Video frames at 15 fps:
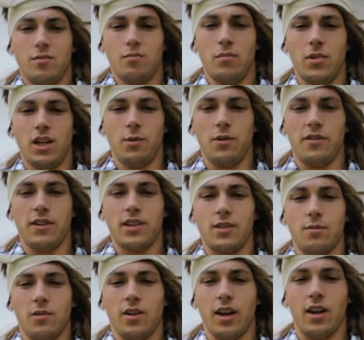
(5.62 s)
Buddy, we've had
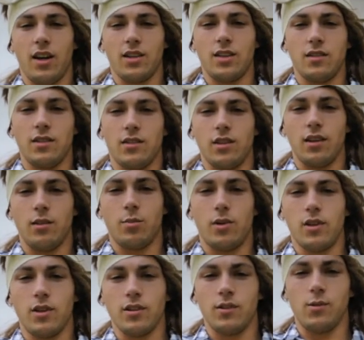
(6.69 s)
some chaos in the trailer
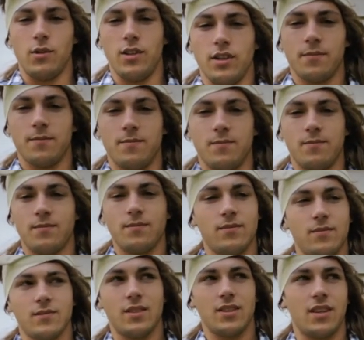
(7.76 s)
park this week.
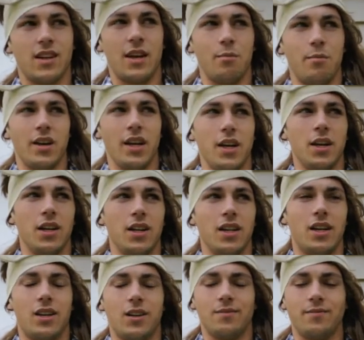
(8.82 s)
Hadn't been good at
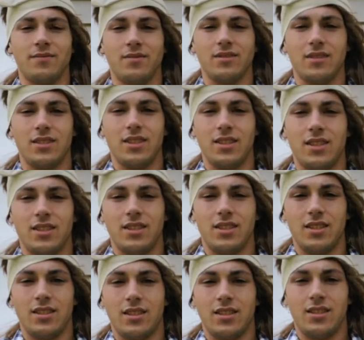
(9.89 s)
all.
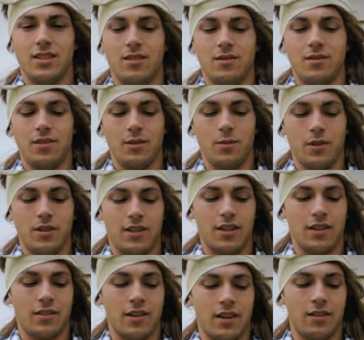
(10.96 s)
We were
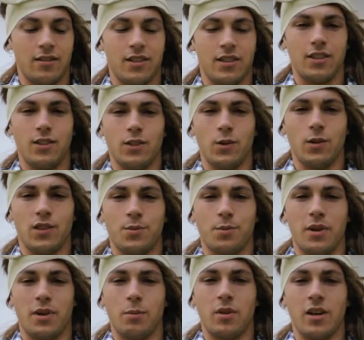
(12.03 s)
sitting around just enjoying
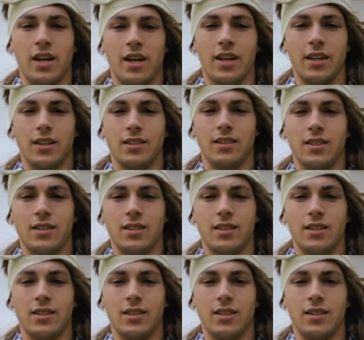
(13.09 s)
spring break, and